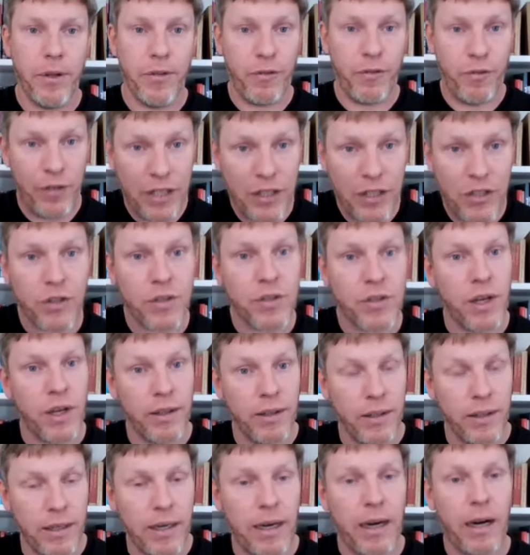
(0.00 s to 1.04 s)
features
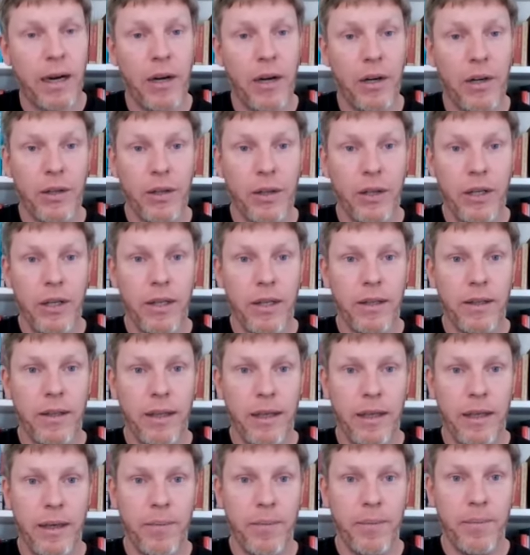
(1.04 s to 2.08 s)
on the car
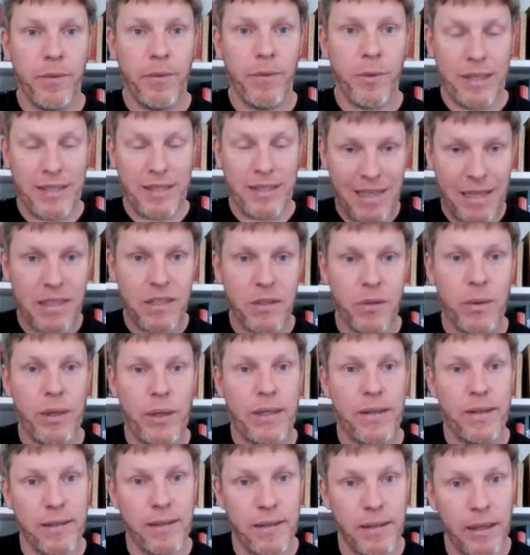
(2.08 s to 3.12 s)
to
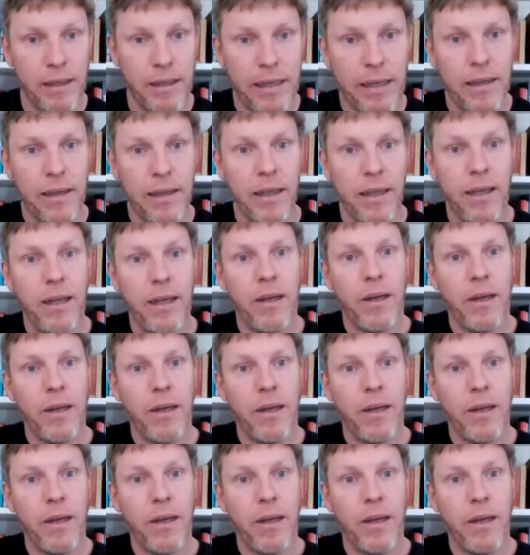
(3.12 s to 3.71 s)
accentuate the style.